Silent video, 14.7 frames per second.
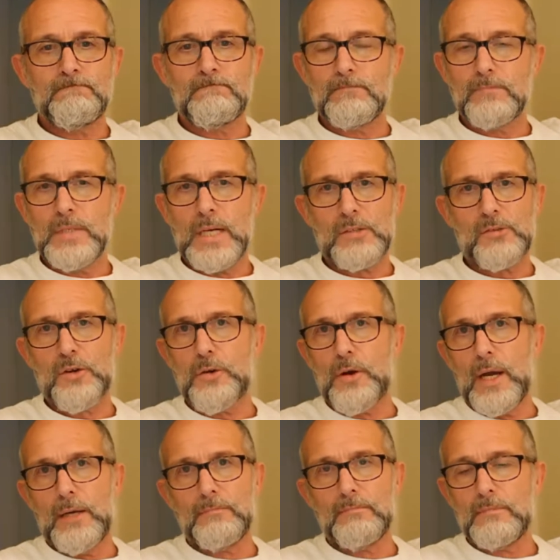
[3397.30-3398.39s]
that's great.
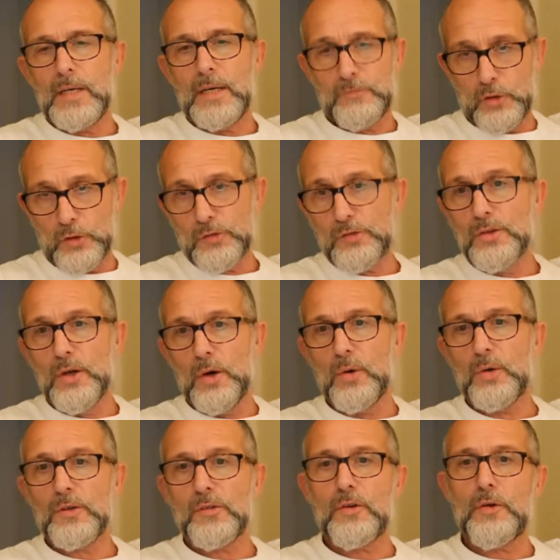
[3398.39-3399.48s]
I've just
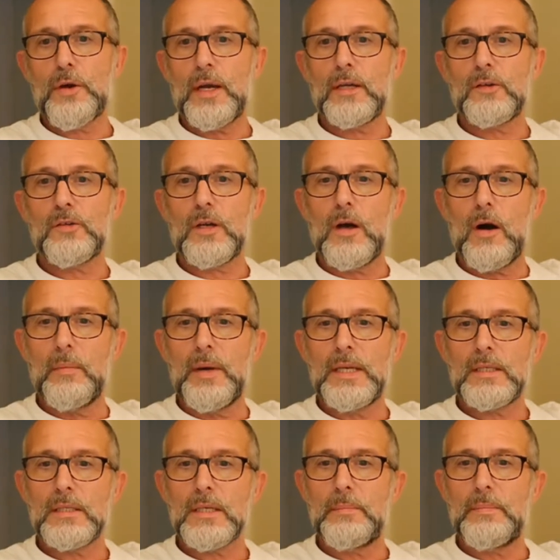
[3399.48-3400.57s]
noticed Craig's
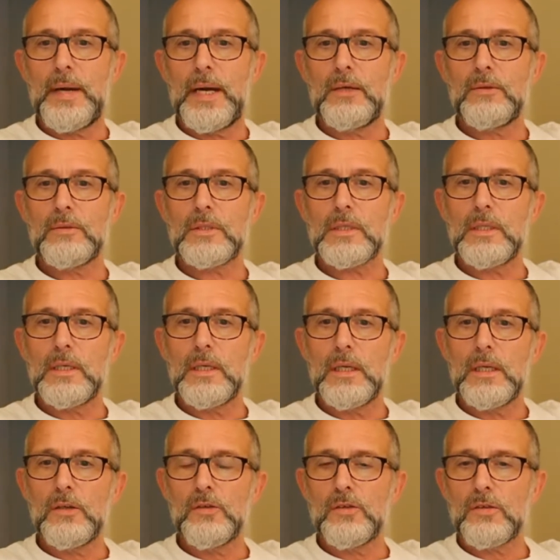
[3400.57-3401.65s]
comment about
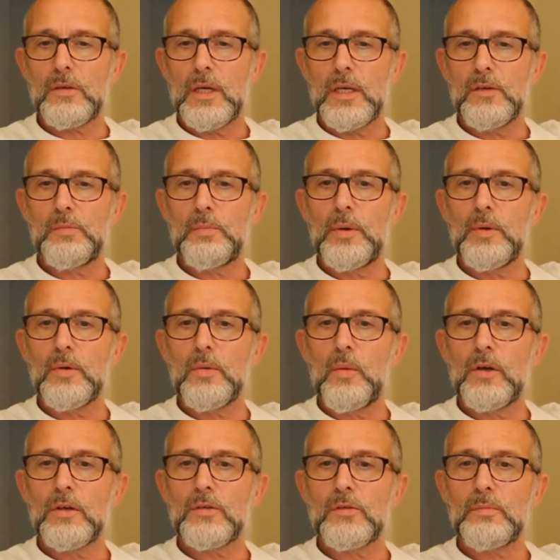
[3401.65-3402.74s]
his book
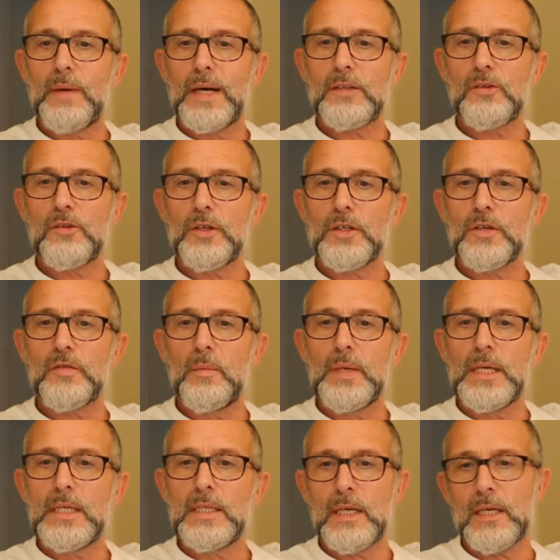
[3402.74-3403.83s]
was Man's Search for
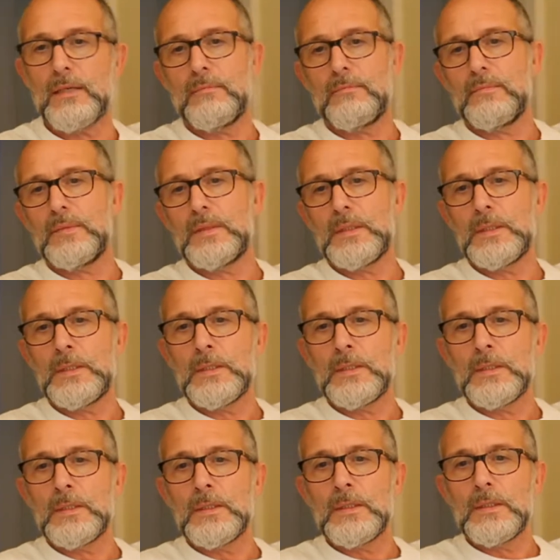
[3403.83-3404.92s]
Meaning.
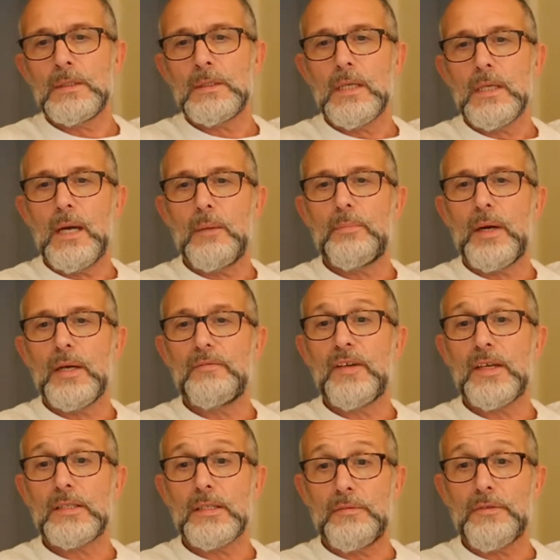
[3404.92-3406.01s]
Yeah, by
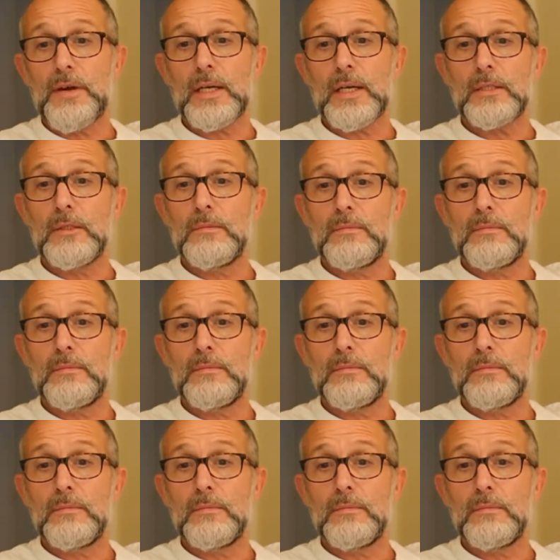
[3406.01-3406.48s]
Viktor Frankl.